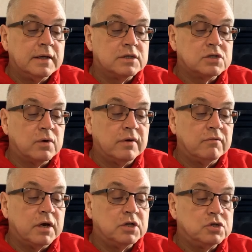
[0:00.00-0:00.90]
so I
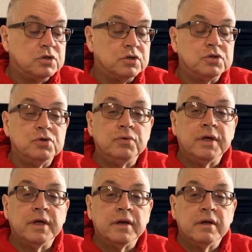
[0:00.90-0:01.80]
invite you to tune
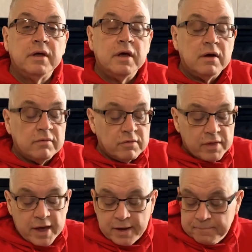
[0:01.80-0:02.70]
in for
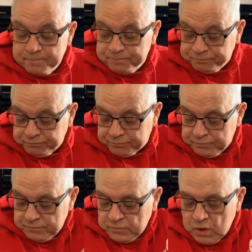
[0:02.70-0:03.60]
that.
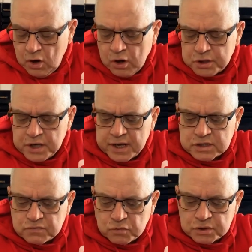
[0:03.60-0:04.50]
Our text
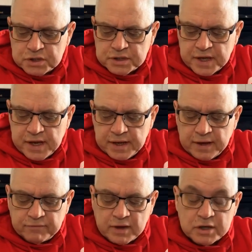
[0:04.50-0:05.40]
for today,
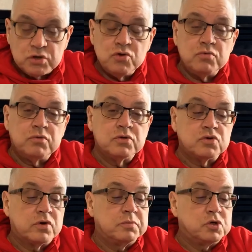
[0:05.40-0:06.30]
I've got two
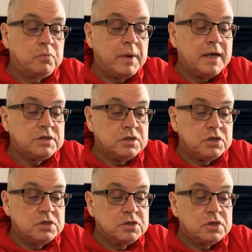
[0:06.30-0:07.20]
scripture
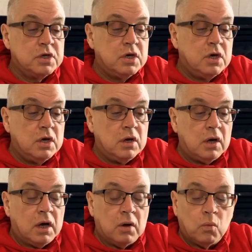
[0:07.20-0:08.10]
passages,
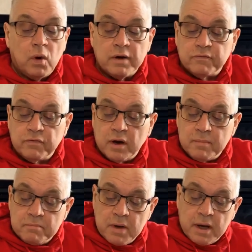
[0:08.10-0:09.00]
one
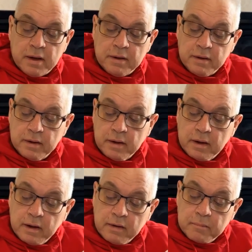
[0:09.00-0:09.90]
from
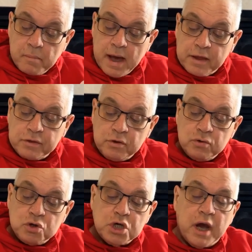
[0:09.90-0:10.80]
Matthew
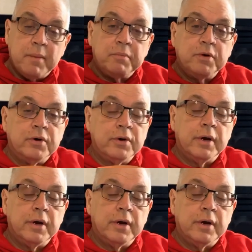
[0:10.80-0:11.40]
chapter